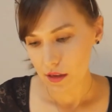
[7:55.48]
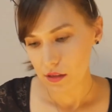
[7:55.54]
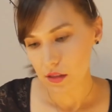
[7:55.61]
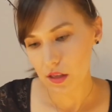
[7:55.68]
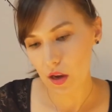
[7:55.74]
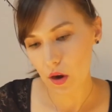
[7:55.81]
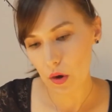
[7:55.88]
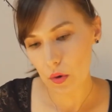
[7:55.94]

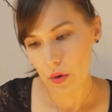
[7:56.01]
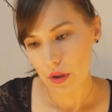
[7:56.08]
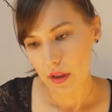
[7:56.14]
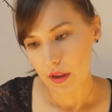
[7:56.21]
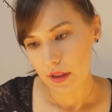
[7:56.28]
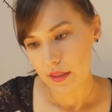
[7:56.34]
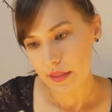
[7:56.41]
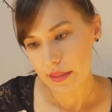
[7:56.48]
So
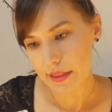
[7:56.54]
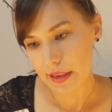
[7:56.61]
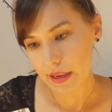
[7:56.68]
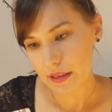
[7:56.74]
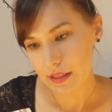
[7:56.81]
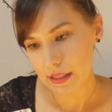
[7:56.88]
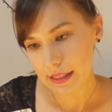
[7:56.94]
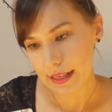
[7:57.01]

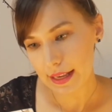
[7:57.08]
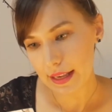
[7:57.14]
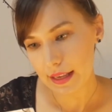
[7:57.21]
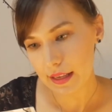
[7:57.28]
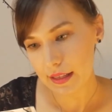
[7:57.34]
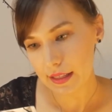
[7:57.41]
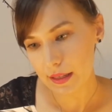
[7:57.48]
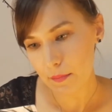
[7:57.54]
this
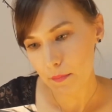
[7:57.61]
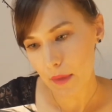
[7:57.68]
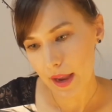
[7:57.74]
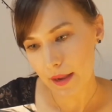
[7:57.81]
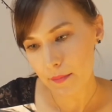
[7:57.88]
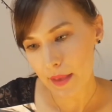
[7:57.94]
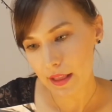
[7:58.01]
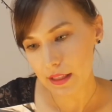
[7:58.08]
is
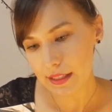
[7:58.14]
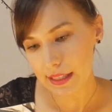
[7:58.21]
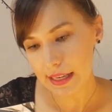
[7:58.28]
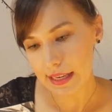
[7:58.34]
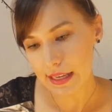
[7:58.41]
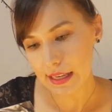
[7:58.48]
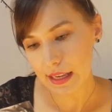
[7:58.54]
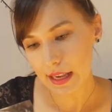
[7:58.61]
My
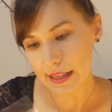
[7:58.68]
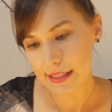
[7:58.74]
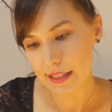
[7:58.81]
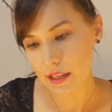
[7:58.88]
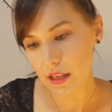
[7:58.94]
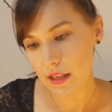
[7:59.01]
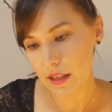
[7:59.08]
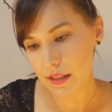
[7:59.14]
Melody. It's
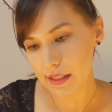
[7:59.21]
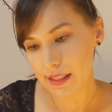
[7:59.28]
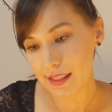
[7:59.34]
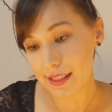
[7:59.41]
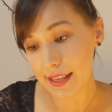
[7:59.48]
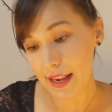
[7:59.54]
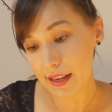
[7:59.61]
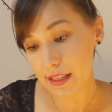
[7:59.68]
a
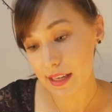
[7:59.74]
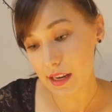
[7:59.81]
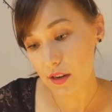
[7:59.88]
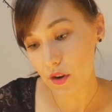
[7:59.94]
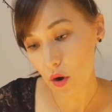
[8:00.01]
standing